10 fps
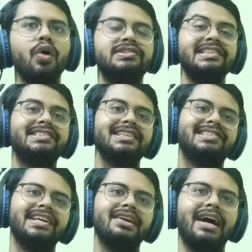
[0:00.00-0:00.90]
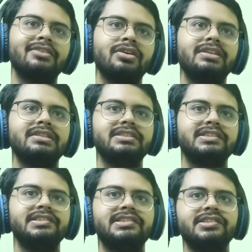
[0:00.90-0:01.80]
Oh, sister is here. I thought
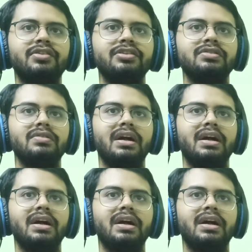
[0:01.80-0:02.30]
she's going to